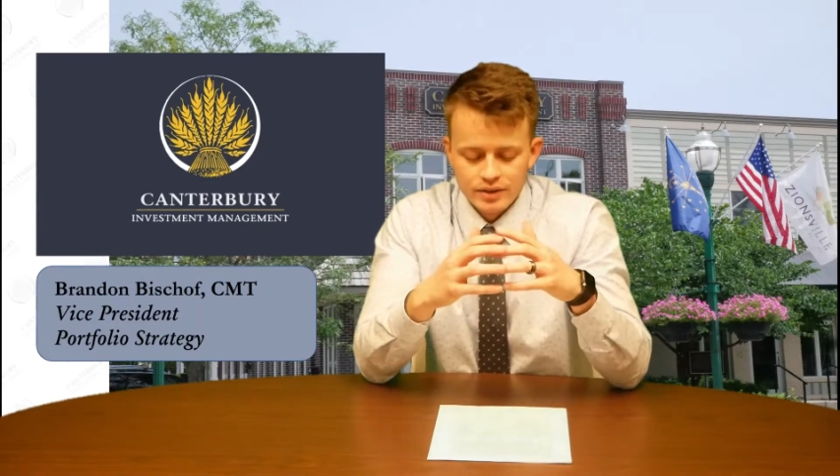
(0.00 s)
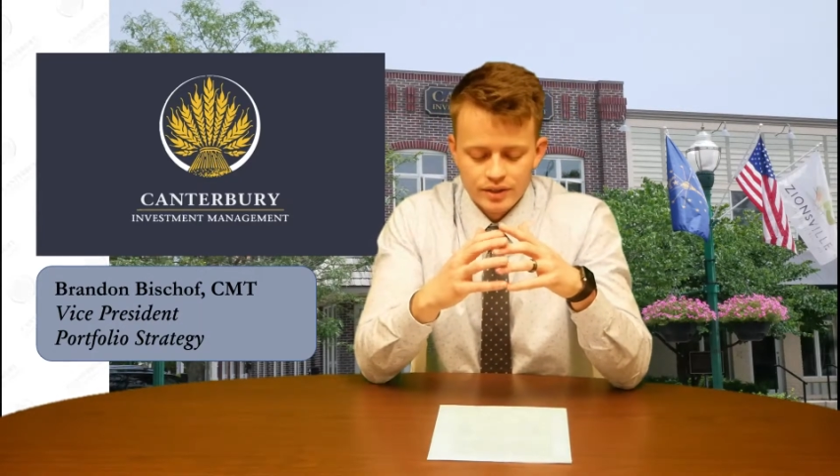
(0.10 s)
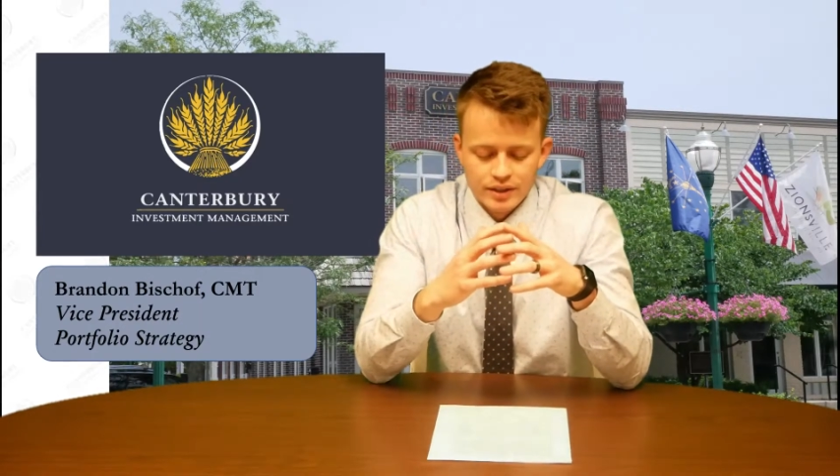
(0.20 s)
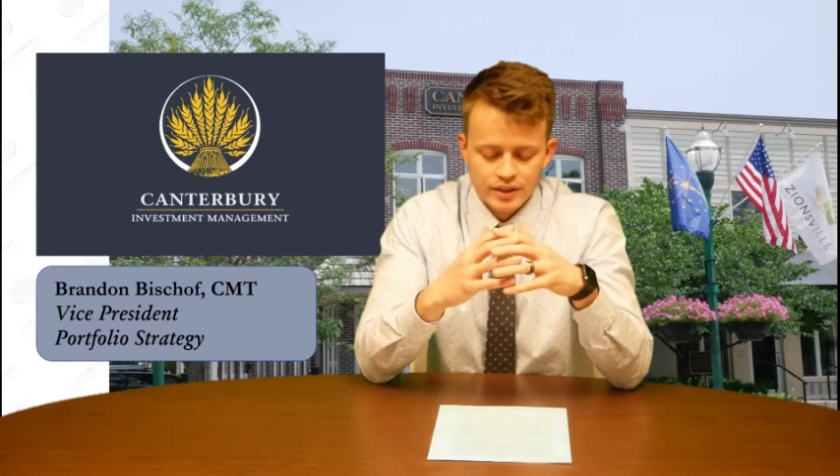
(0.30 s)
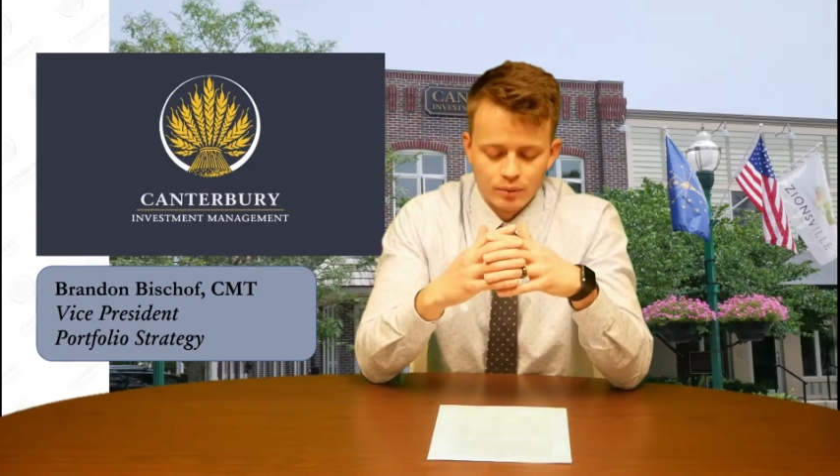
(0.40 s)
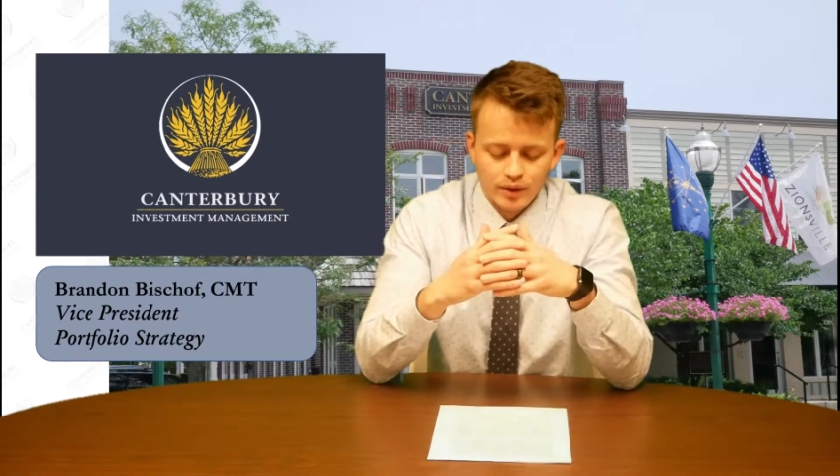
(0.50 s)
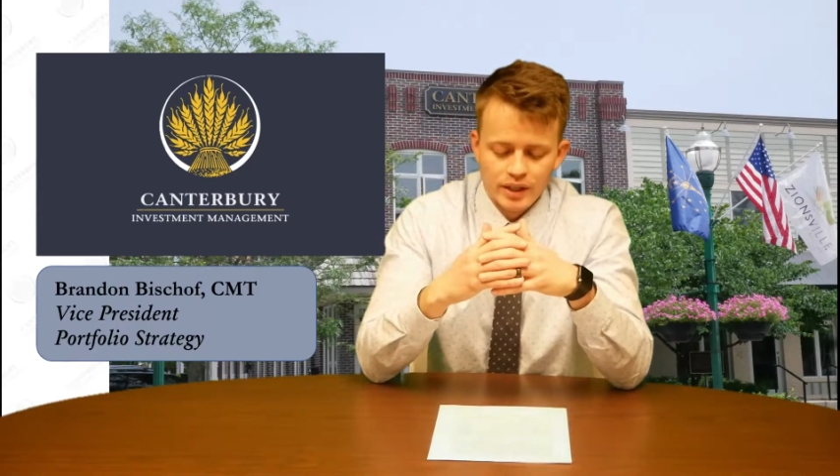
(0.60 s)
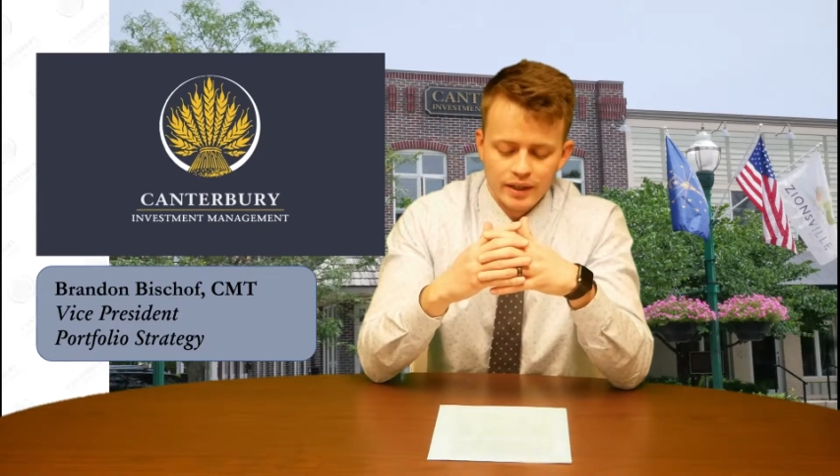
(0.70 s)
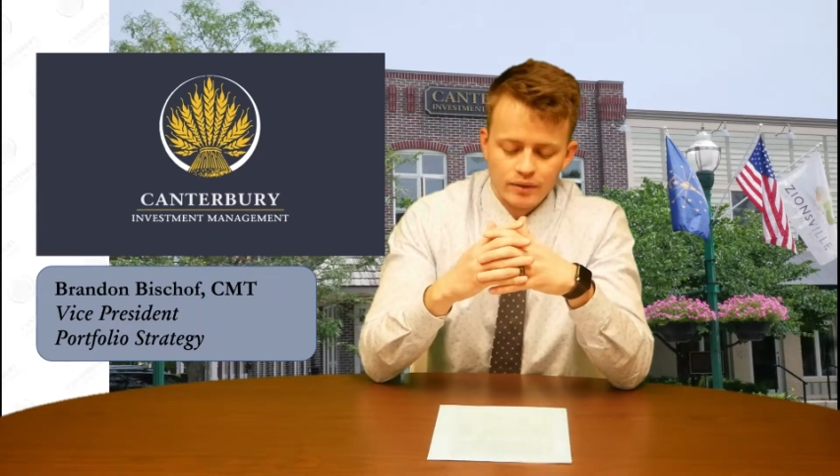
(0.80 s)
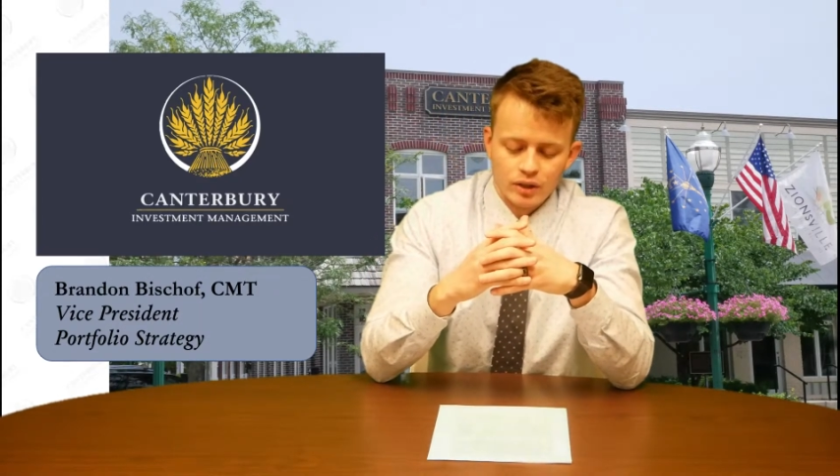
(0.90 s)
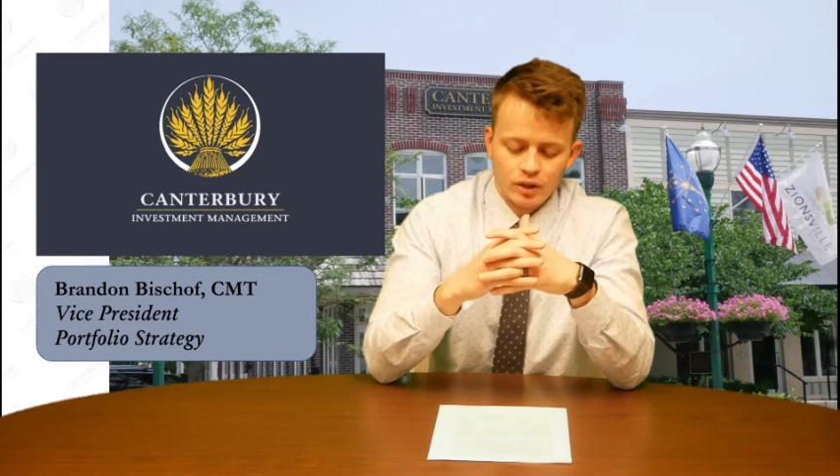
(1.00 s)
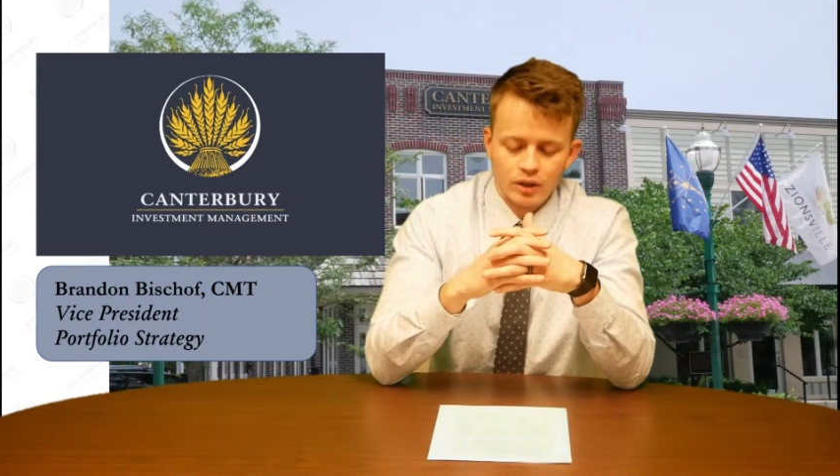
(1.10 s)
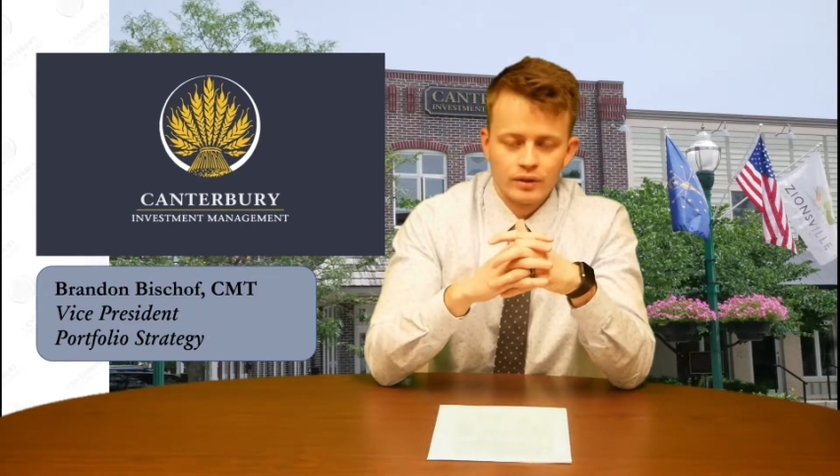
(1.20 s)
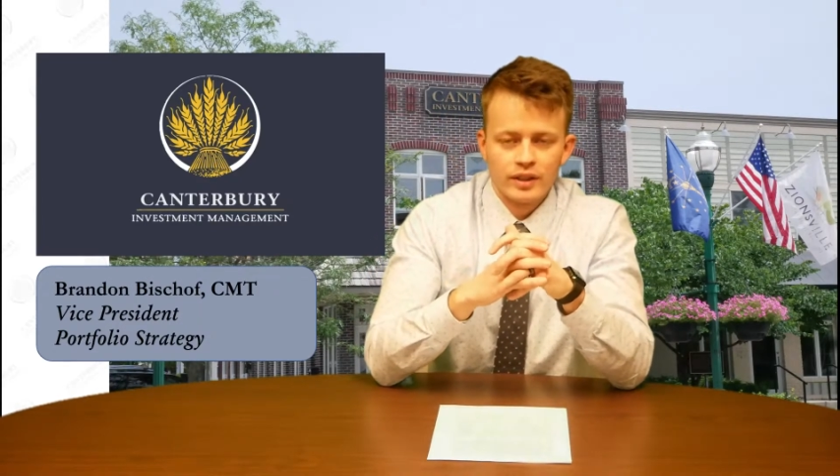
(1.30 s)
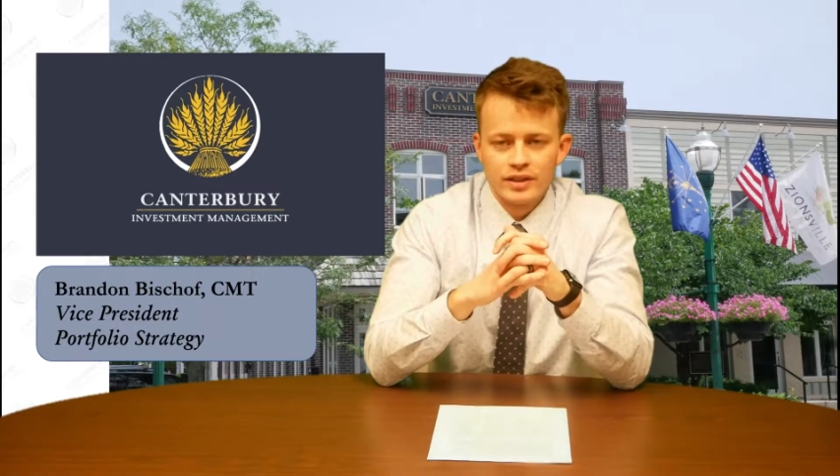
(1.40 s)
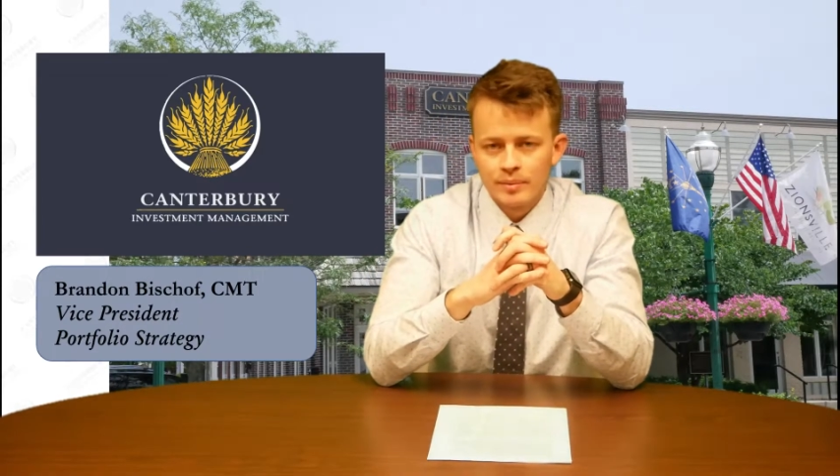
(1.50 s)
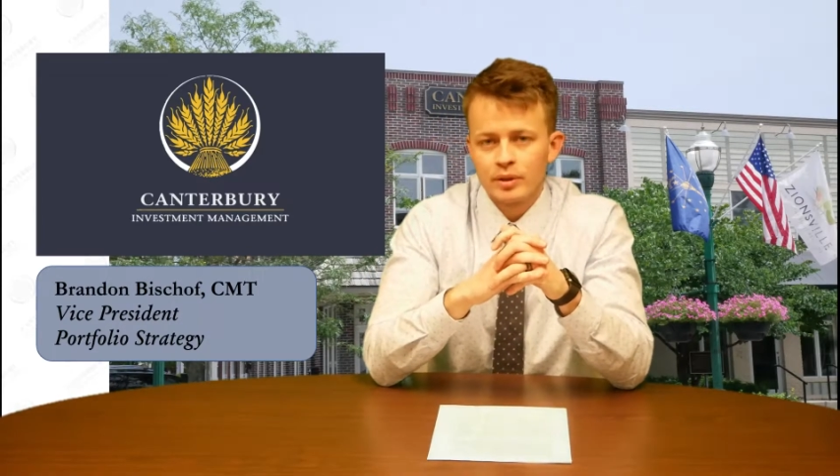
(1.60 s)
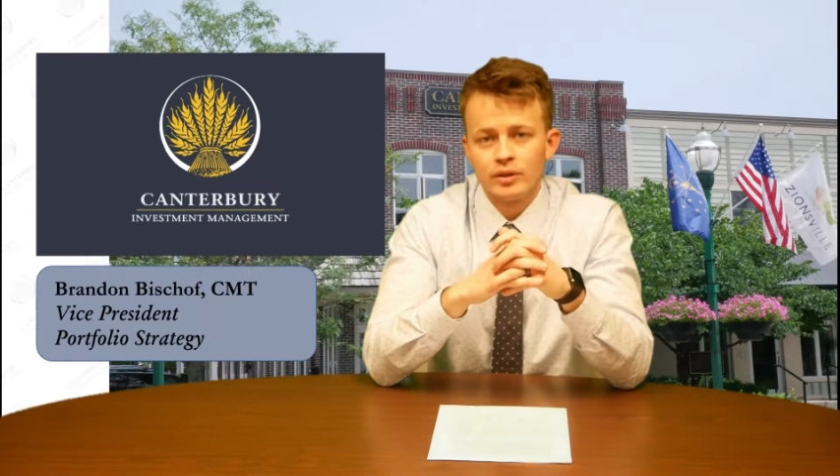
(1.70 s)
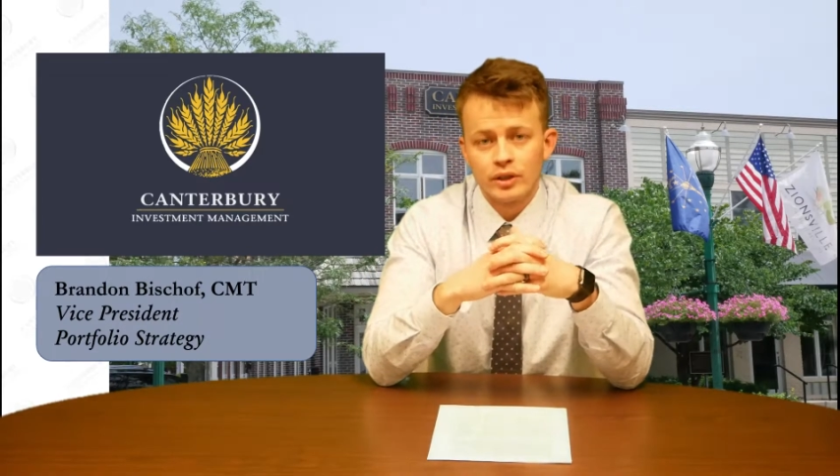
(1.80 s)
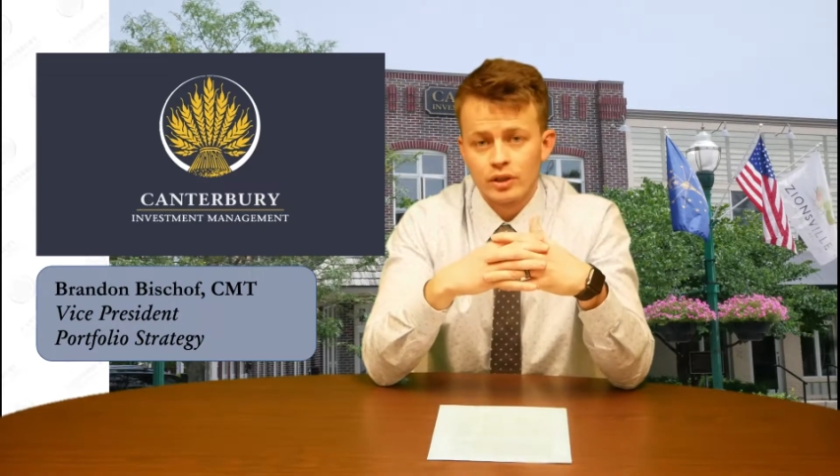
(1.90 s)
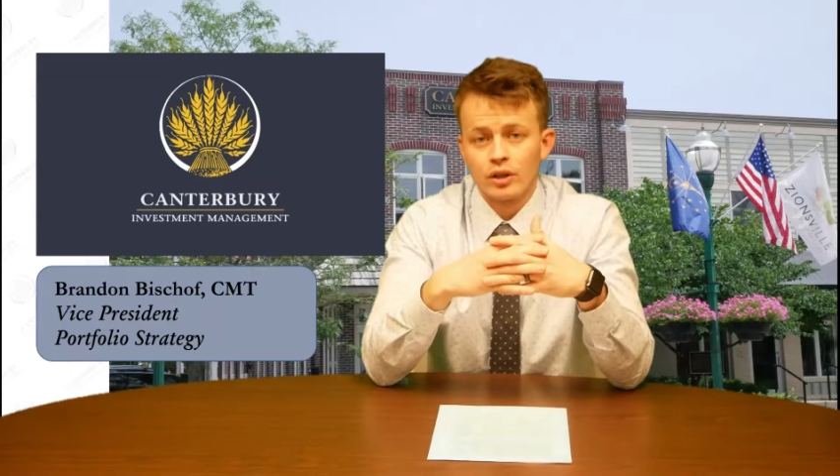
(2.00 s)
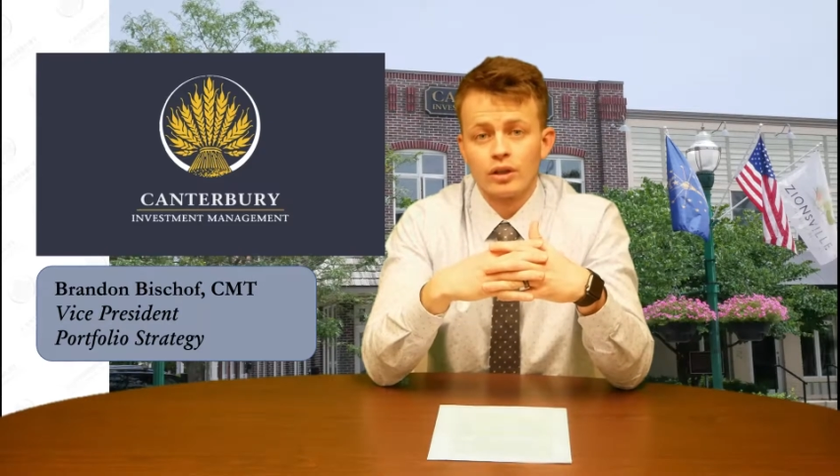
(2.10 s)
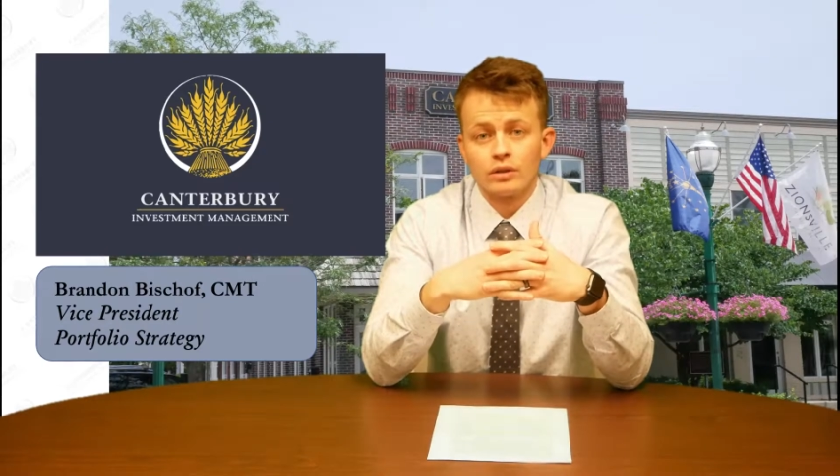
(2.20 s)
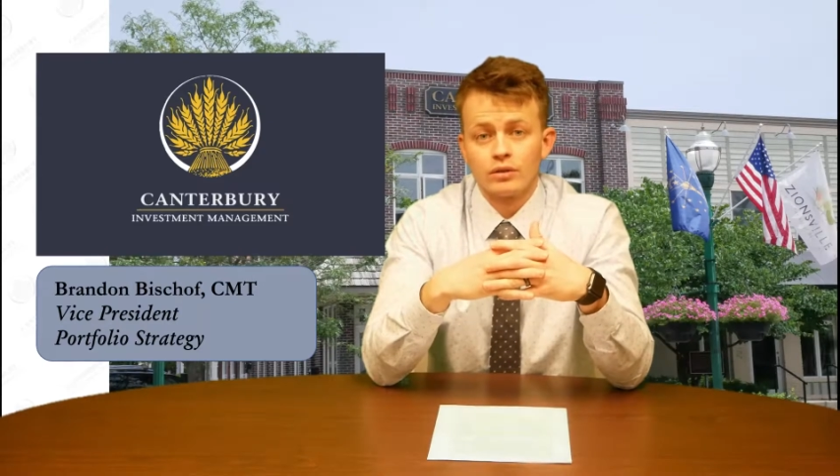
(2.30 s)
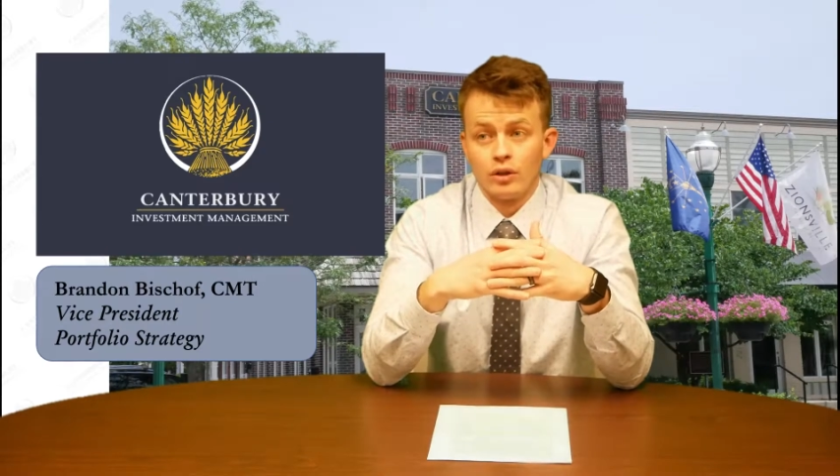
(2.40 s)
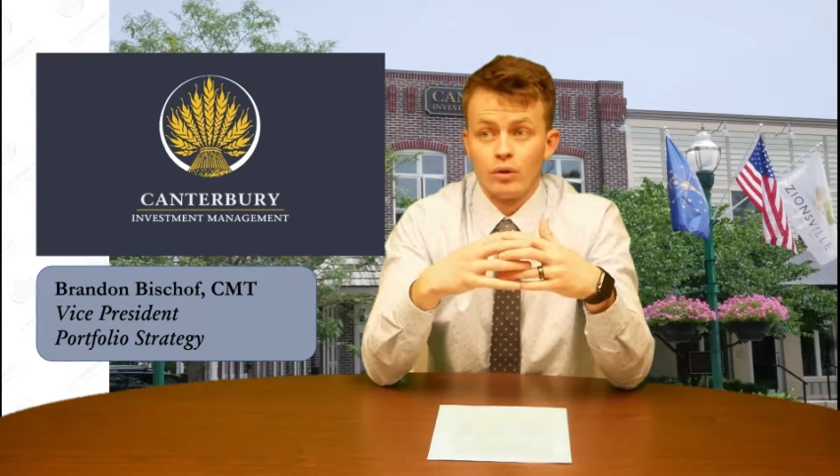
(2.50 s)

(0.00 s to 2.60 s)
things and when they have occurred, they typically occur,